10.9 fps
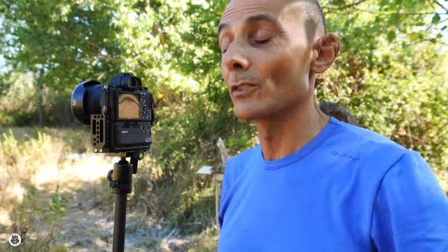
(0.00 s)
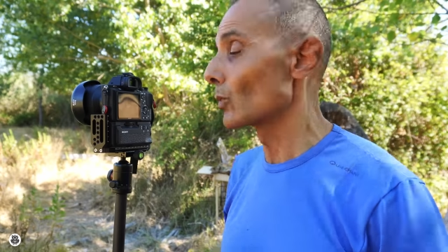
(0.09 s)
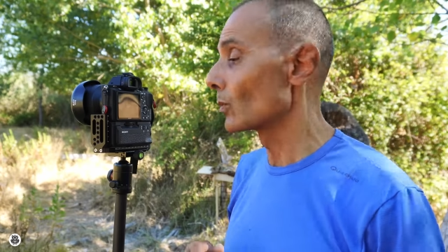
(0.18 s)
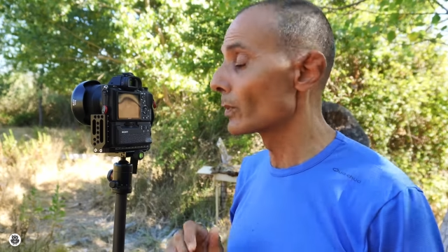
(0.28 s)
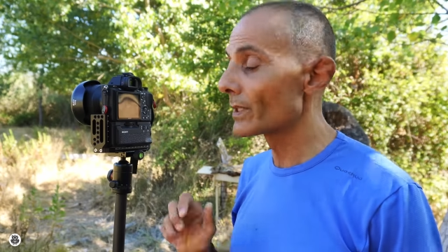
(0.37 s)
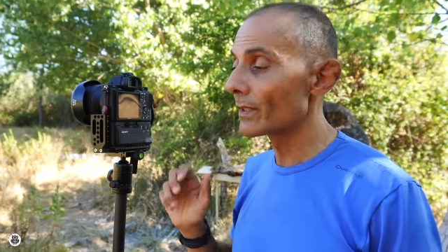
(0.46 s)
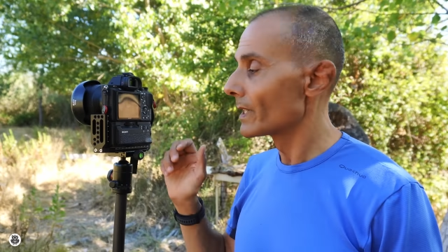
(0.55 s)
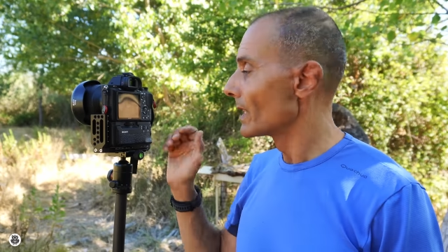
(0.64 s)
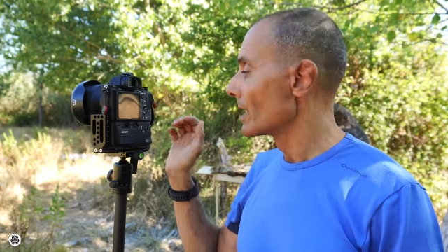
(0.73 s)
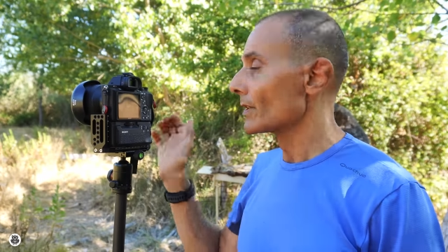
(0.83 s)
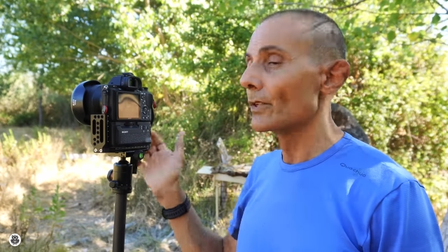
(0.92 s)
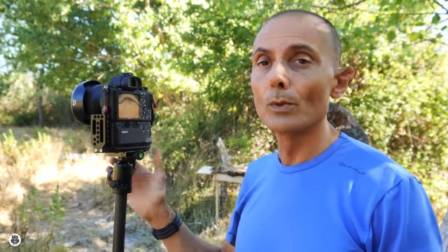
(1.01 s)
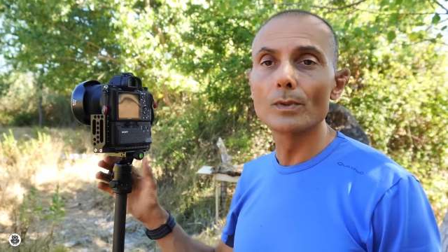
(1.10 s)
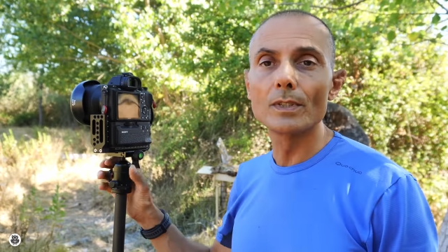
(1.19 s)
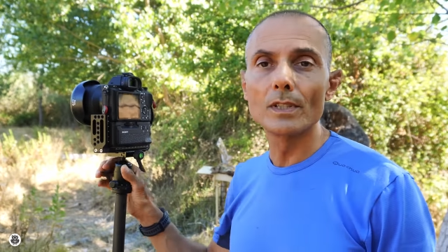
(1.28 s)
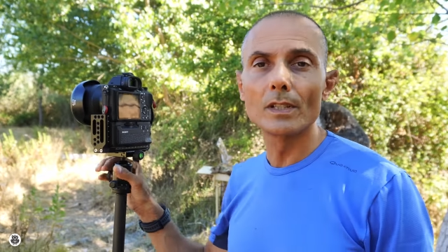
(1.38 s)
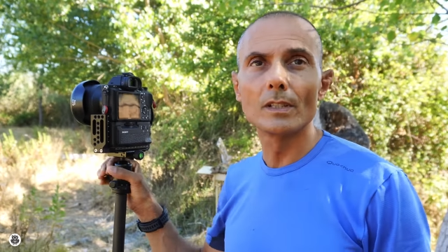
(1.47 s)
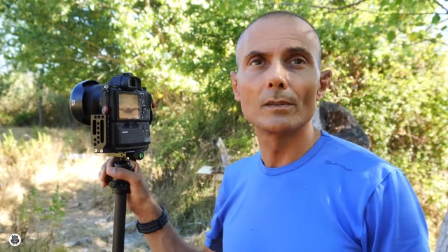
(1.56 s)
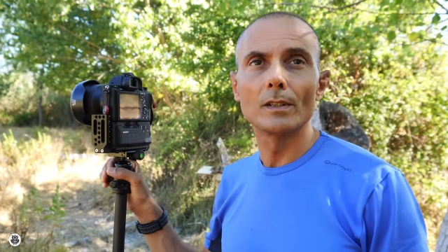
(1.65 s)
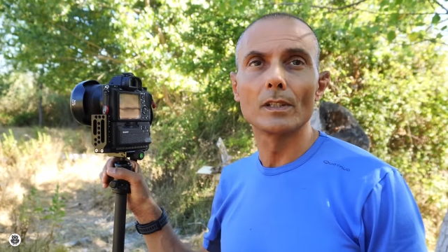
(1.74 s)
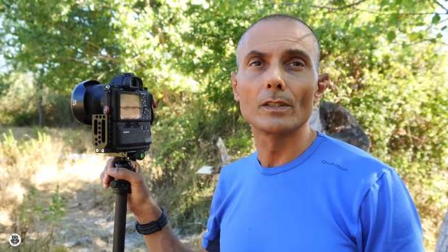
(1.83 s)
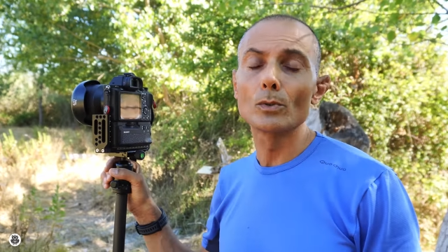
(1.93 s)
As always,
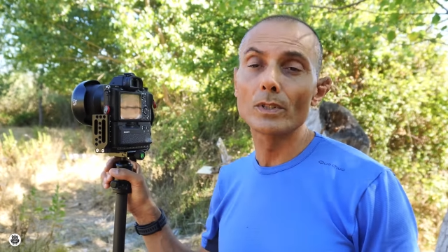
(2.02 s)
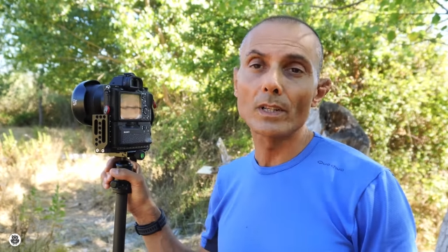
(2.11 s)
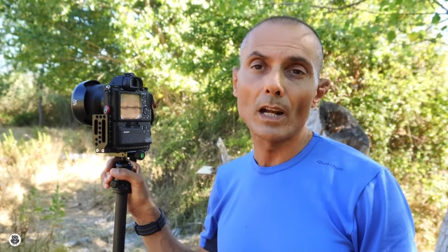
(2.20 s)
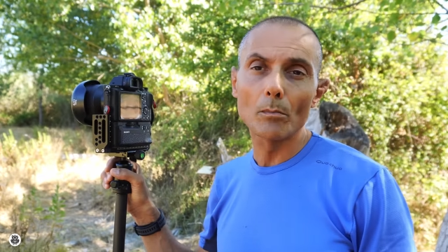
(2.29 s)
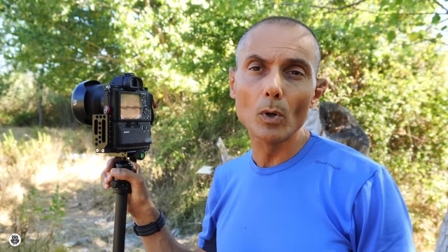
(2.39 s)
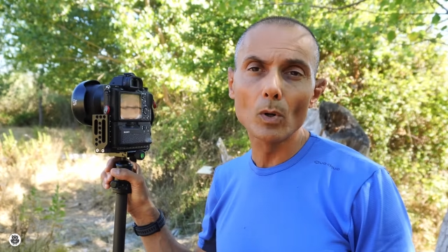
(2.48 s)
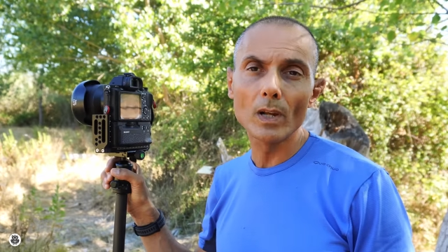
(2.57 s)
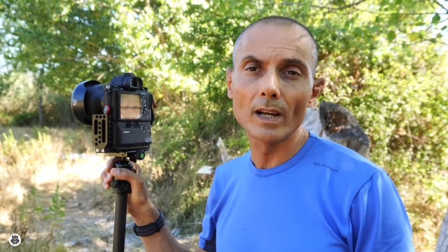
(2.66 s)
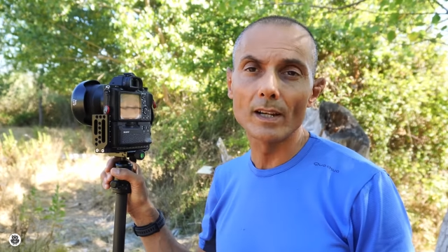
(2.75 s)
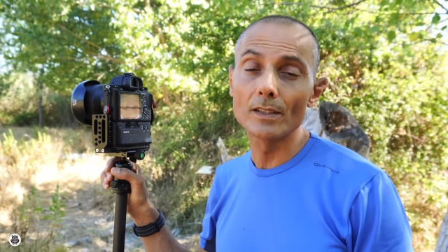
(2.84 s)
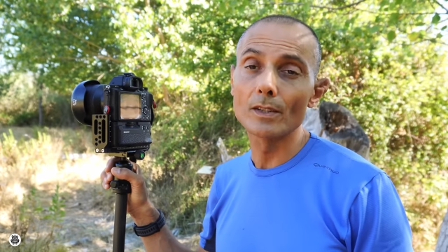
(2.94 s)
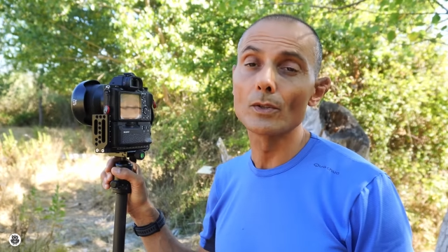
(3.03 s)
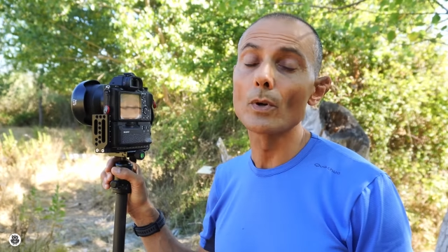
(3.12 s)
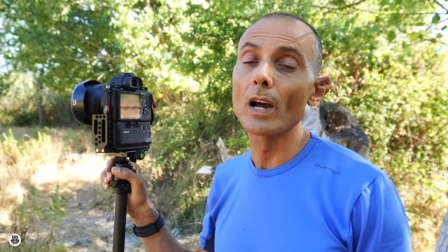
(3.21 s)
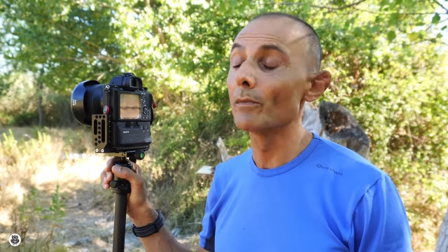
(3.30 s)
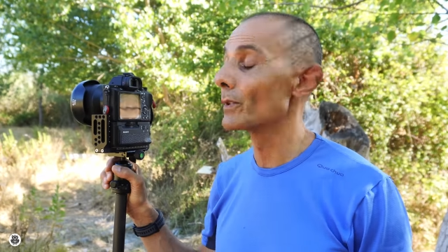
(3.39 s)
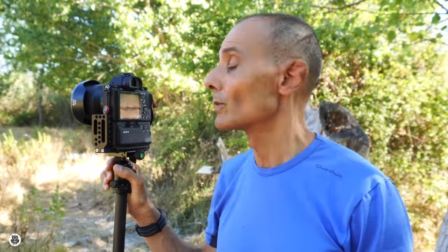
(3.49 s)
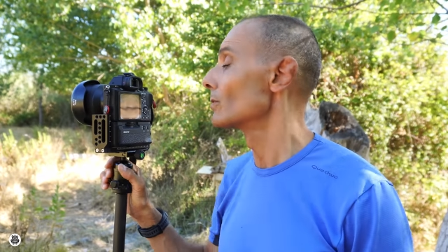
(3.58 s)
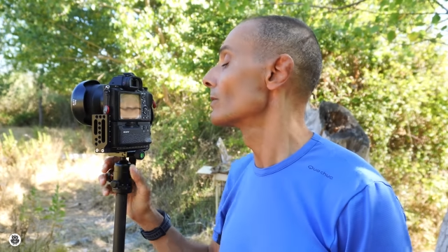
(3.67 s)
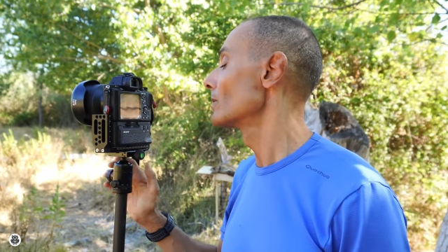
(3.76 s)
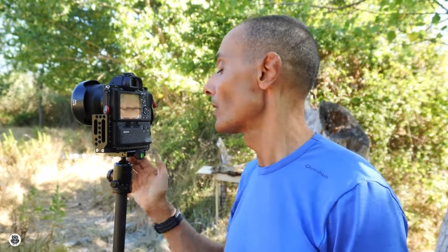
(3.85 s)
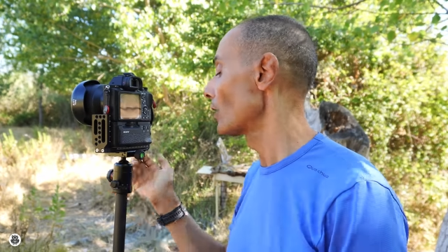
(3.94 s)
using a ball head, you have to
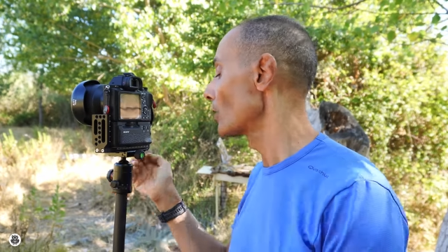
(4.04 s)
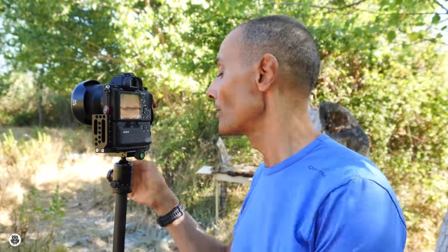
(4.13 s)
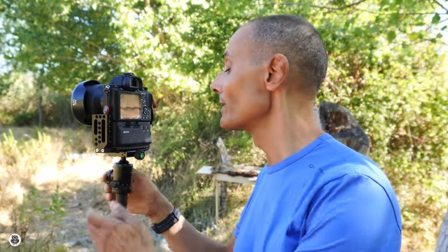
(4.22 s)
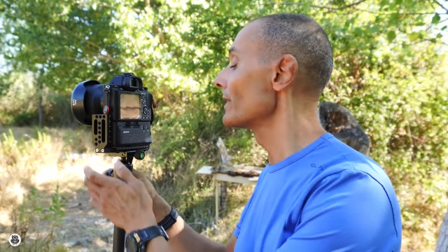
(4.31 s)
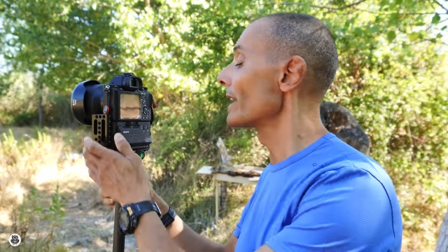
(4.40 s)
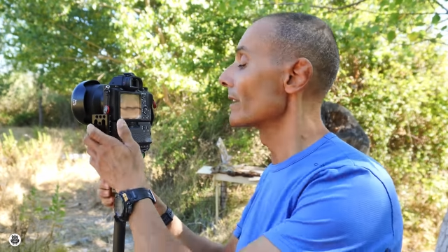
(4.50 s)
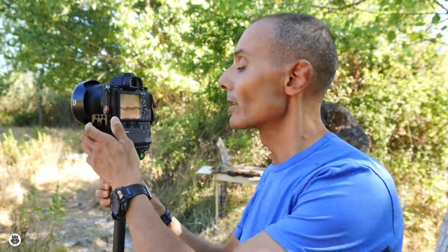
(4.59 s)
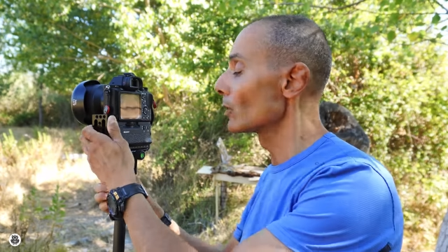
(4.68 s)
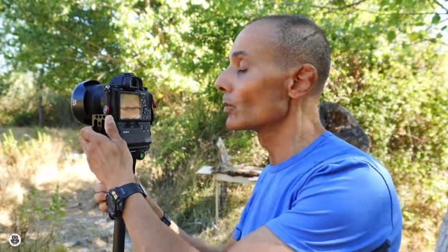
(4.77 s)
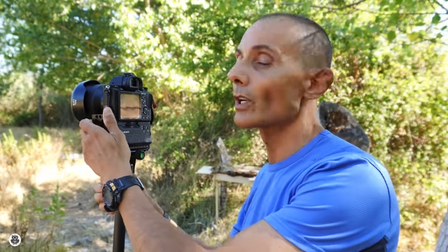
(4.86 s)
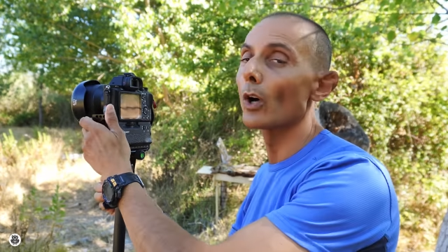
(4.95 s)
open and close